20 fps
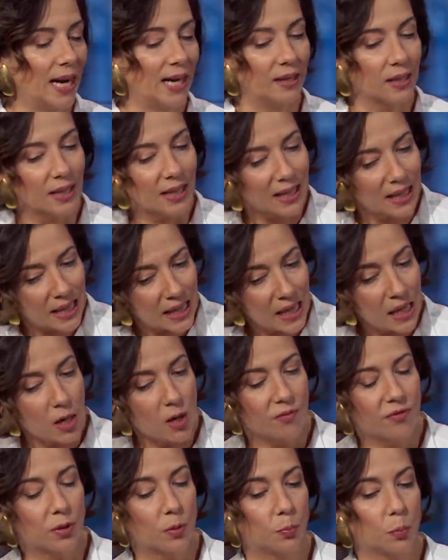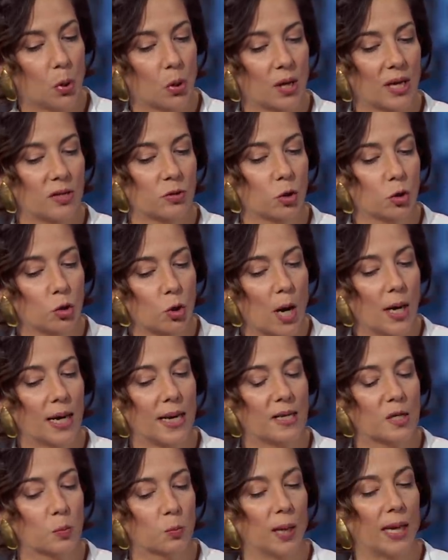And the key of the book is to try to
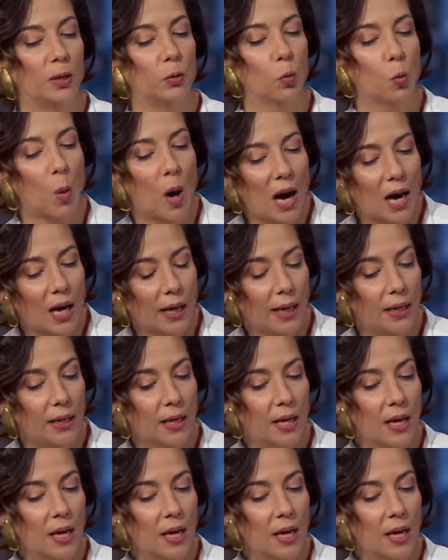explain why